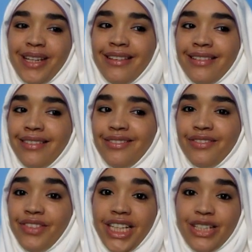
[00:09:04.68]
made in
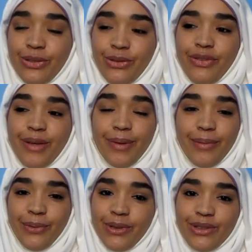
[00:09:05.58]
vain, sort of thing
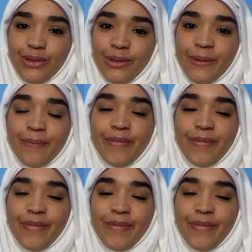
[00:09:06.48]
people want to know.